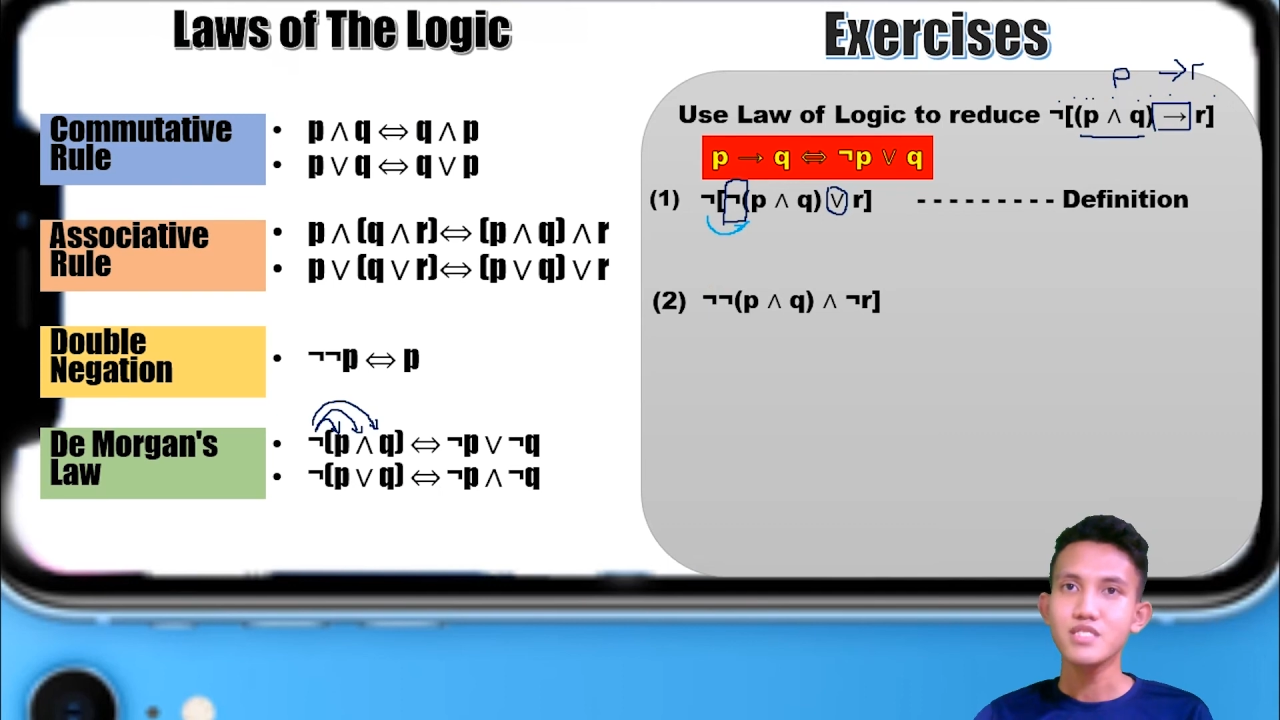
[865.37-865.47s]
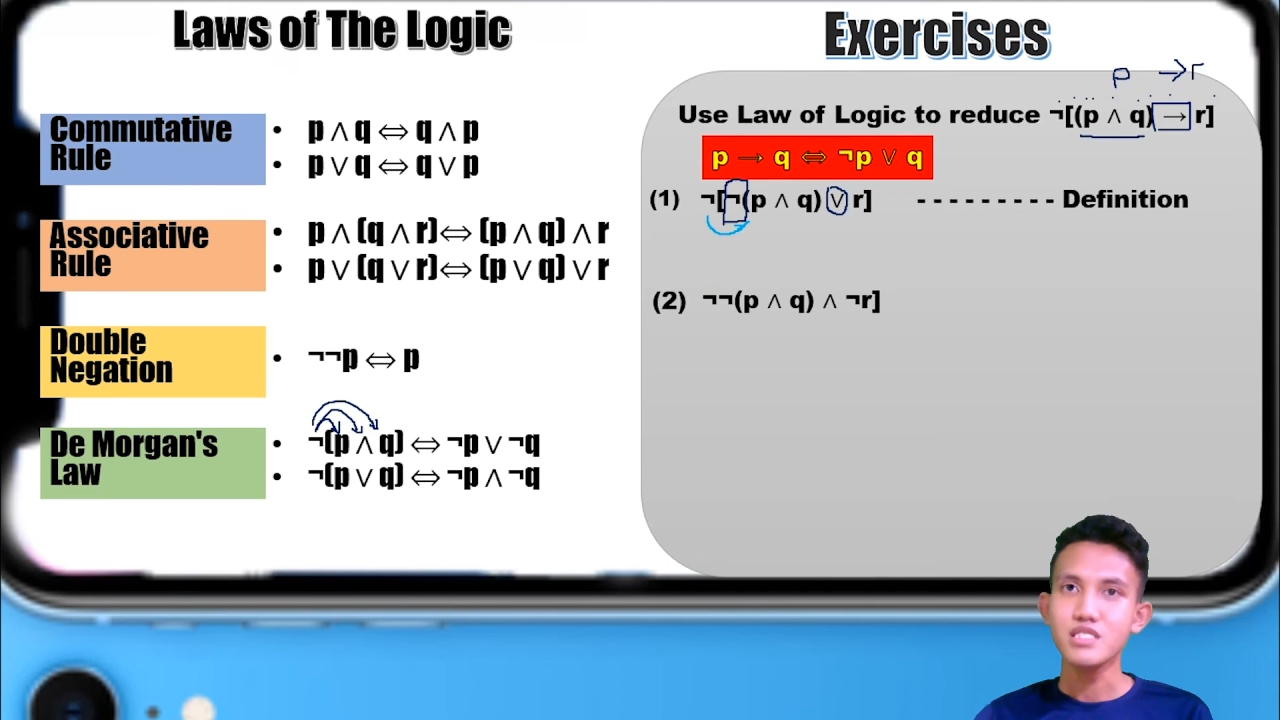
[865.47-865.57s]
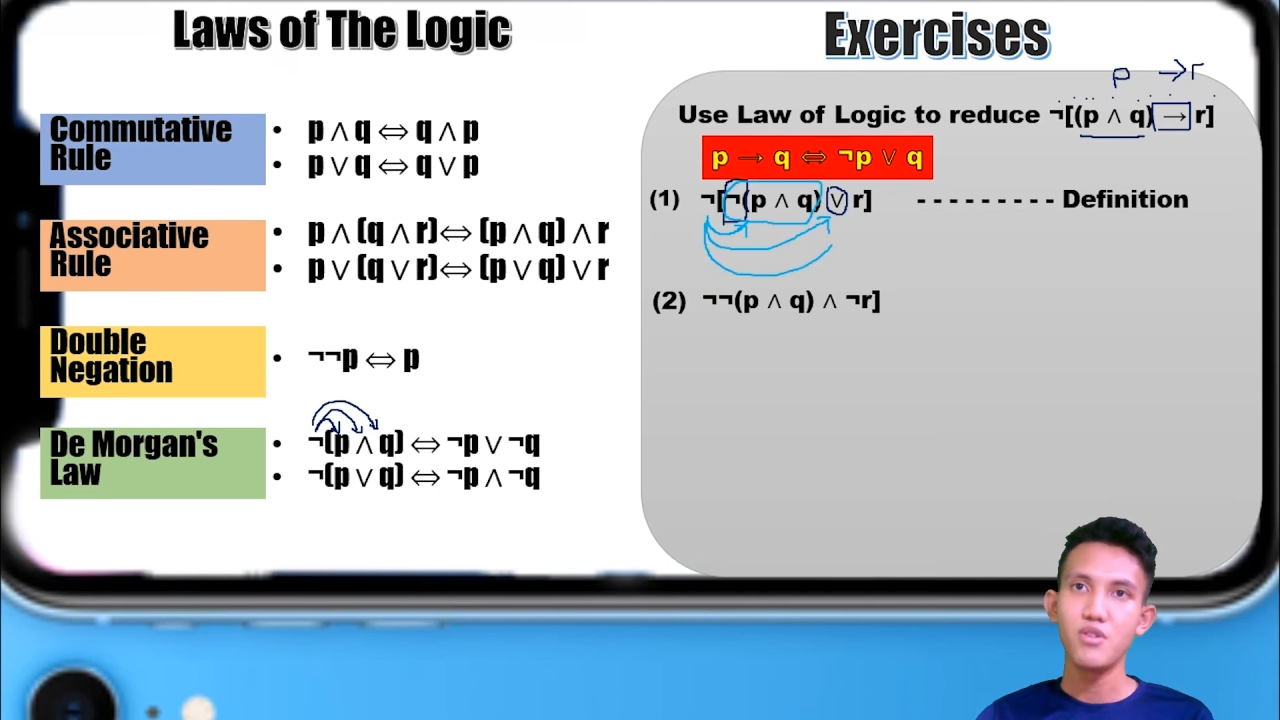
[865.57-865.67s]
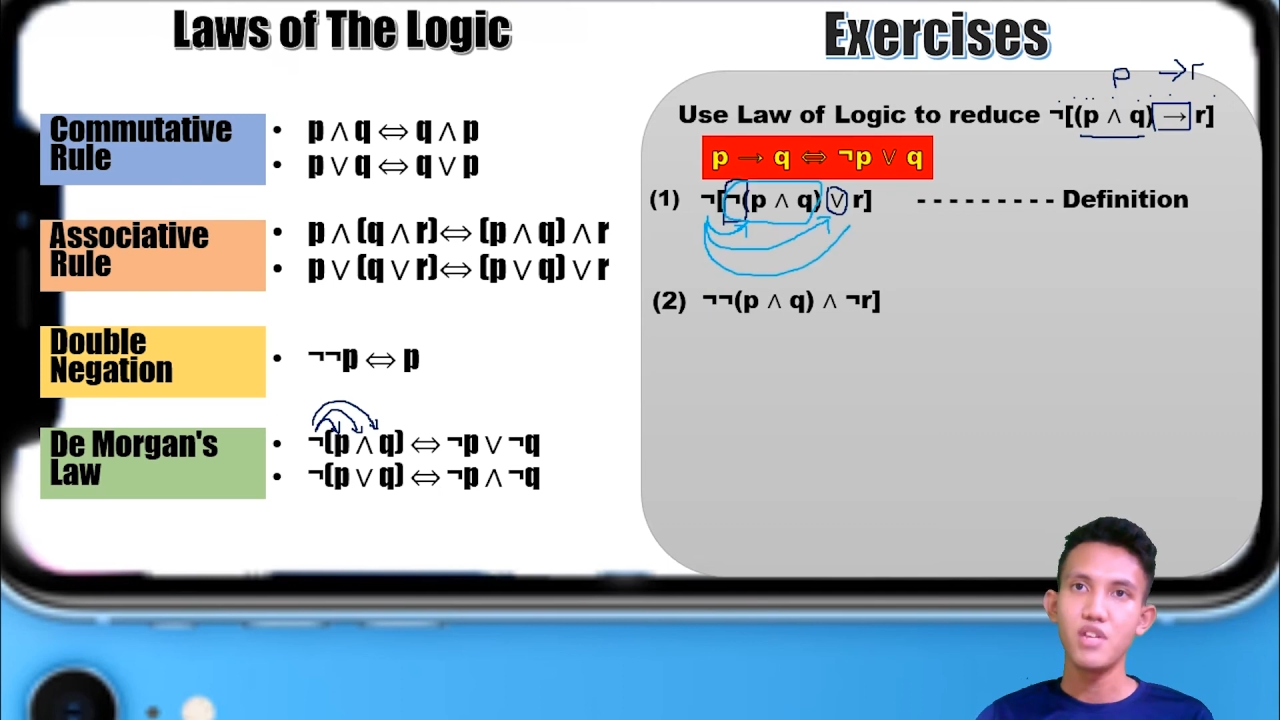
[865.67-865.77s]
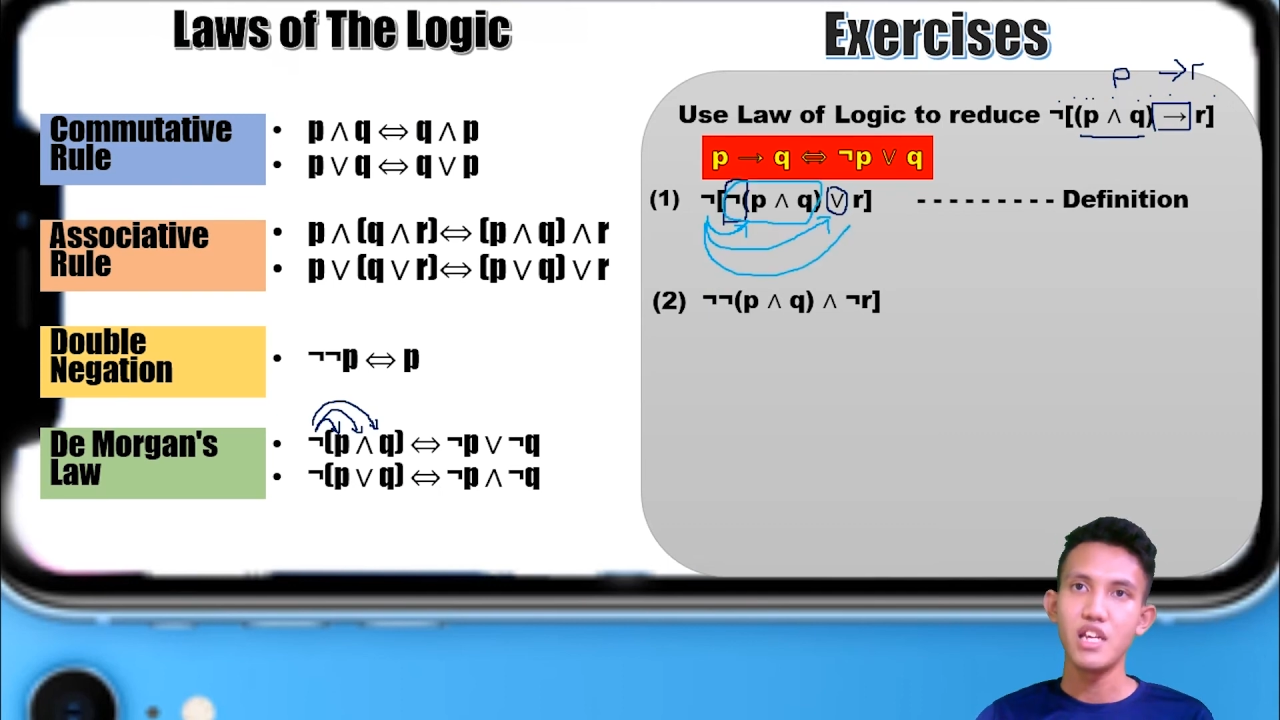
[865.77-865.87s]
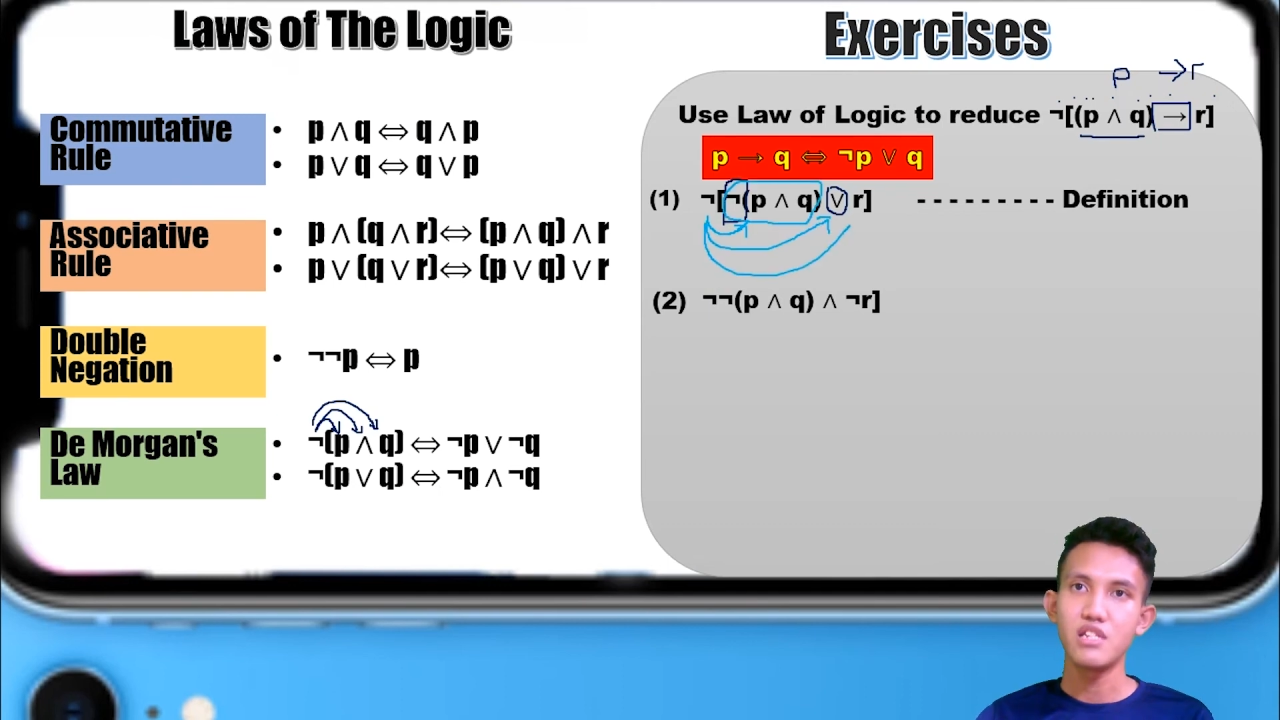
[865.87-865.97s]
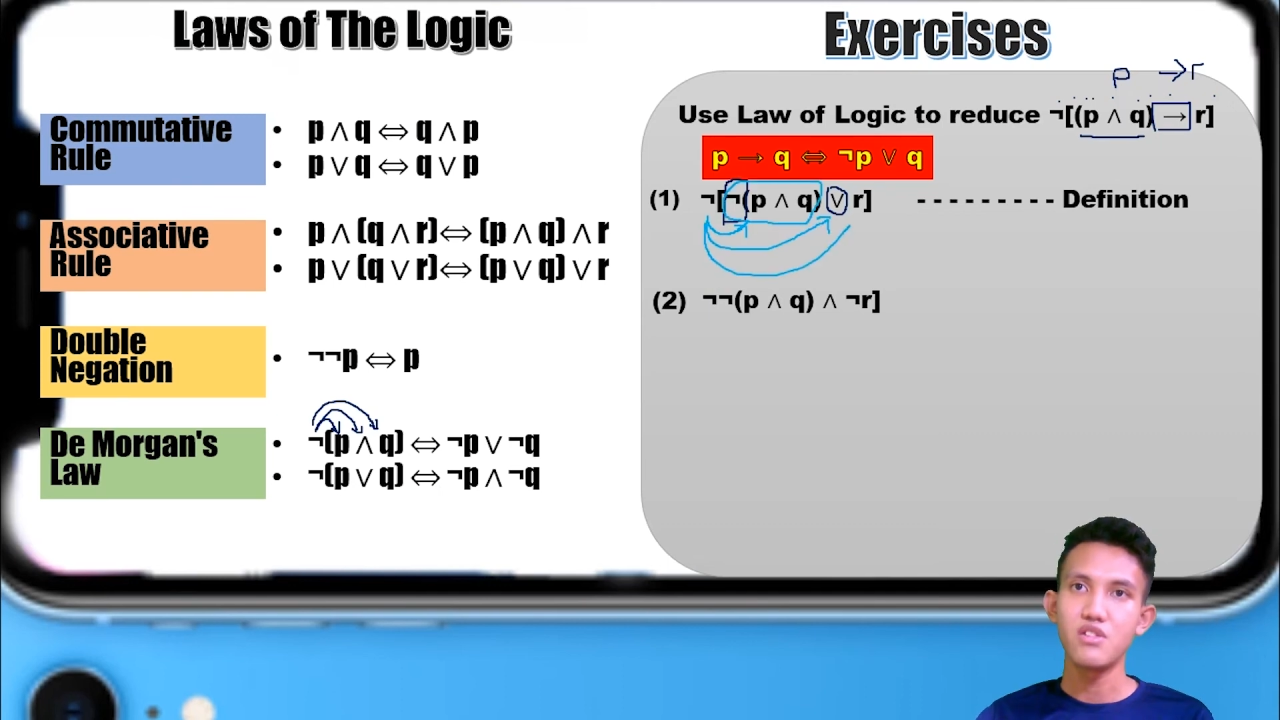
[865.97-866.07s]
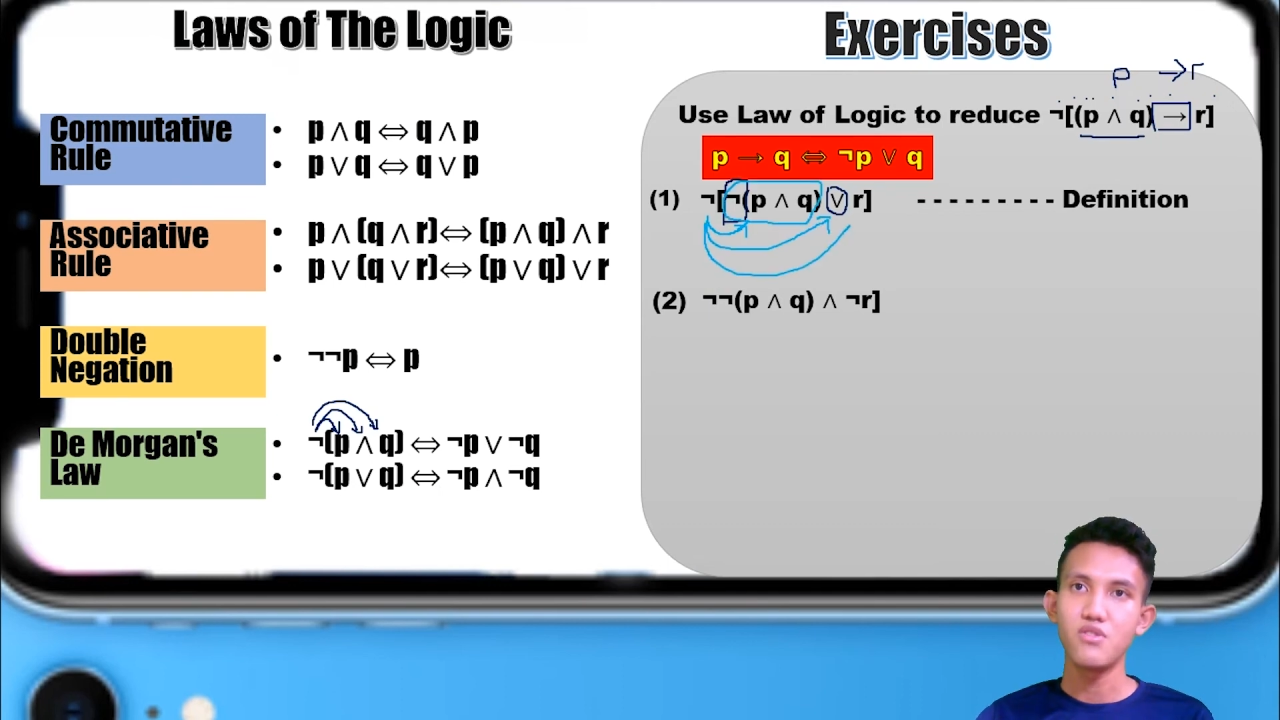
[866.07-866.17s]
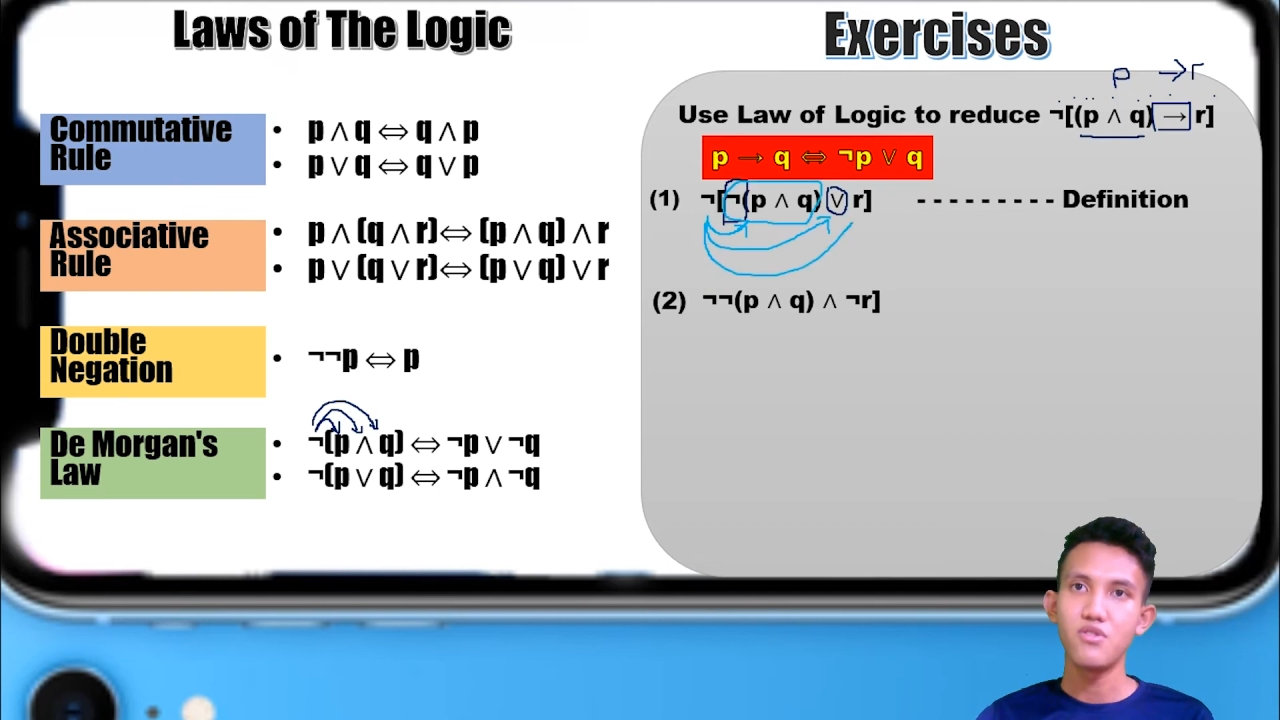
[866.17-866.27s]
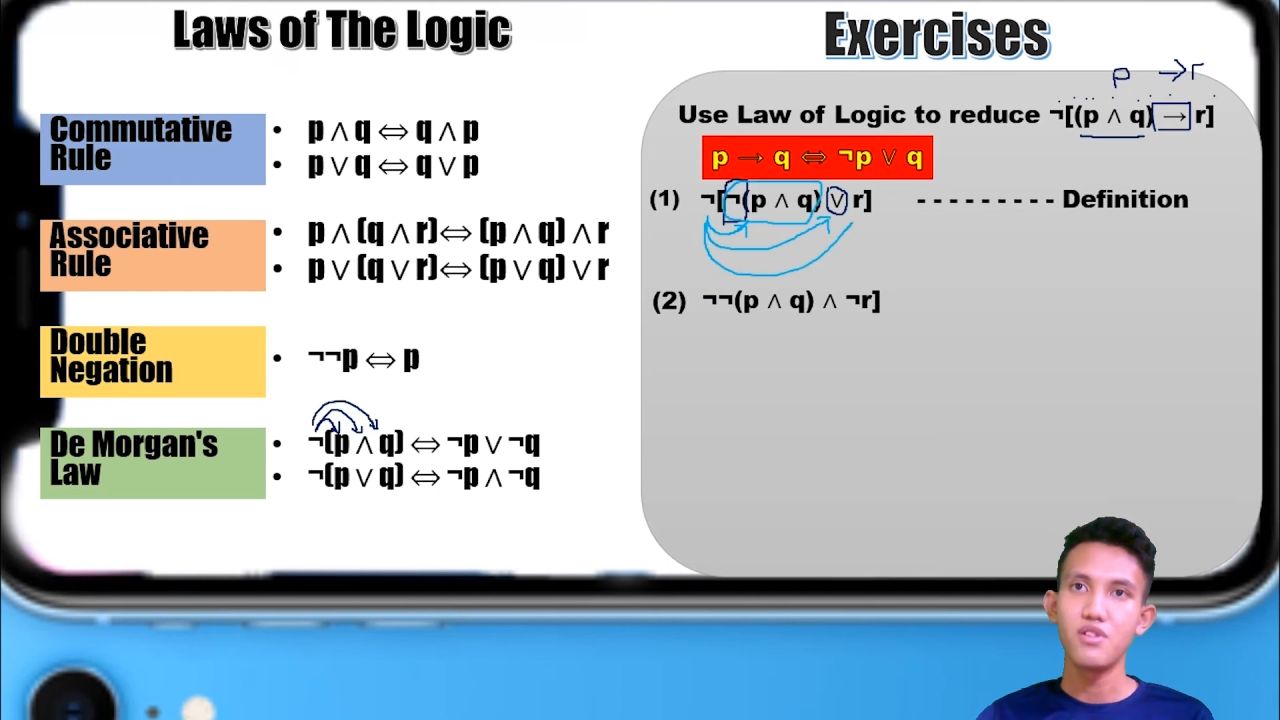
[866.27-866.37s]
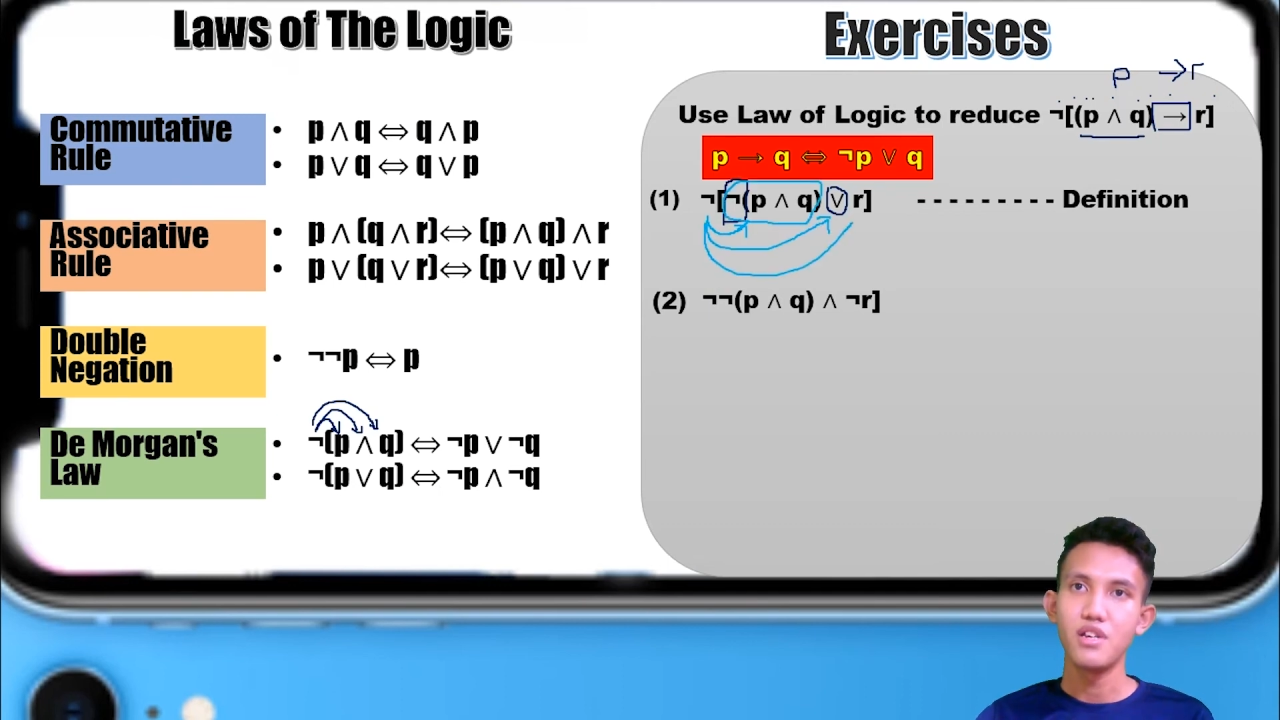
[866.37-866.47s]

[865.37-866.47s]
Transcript: We distribute